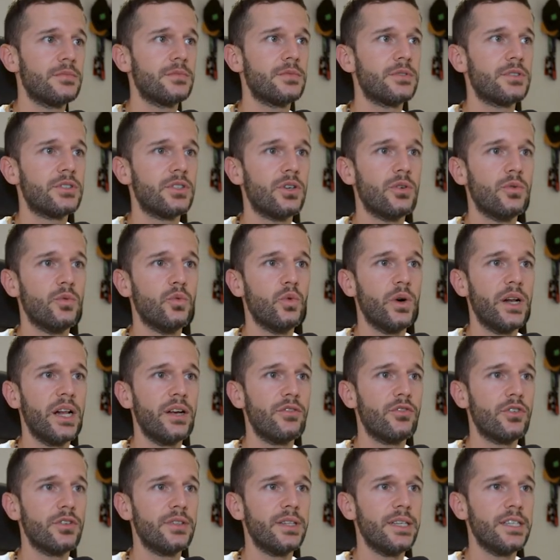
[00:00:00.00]
So
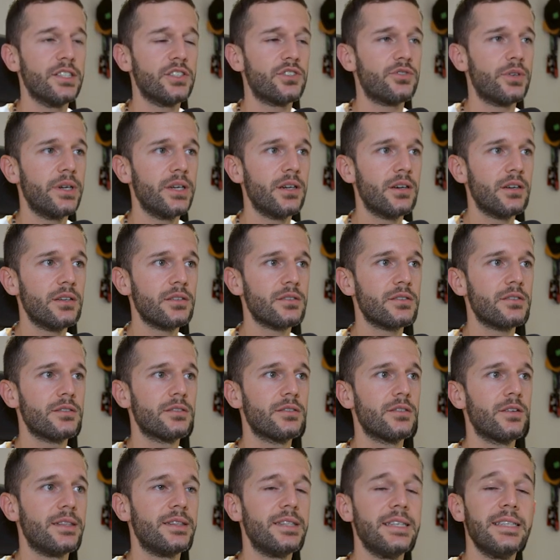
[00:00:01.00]
whenever this triggers,
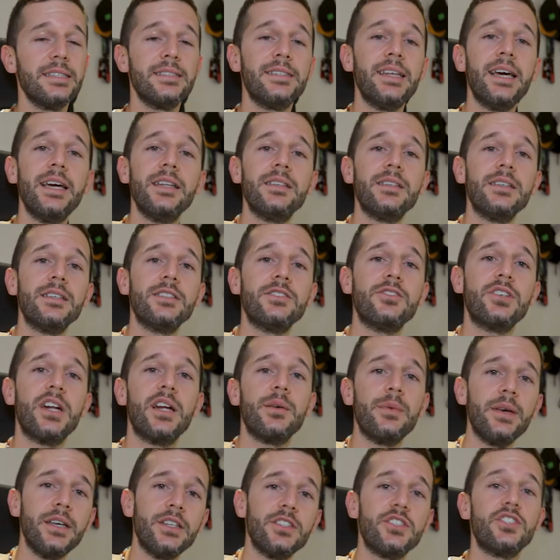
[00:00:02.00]
this date is
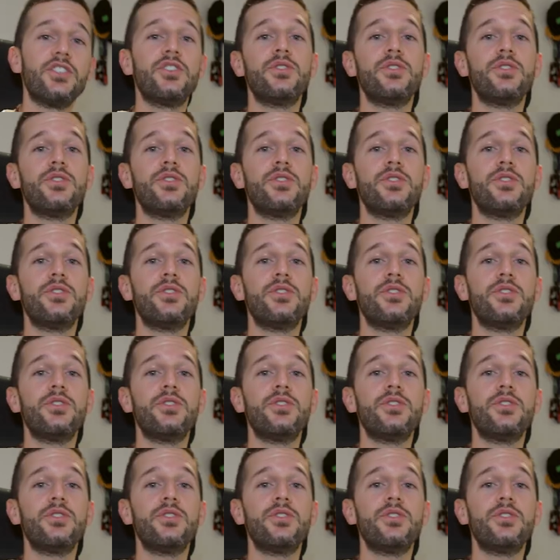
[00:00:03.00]
gonna be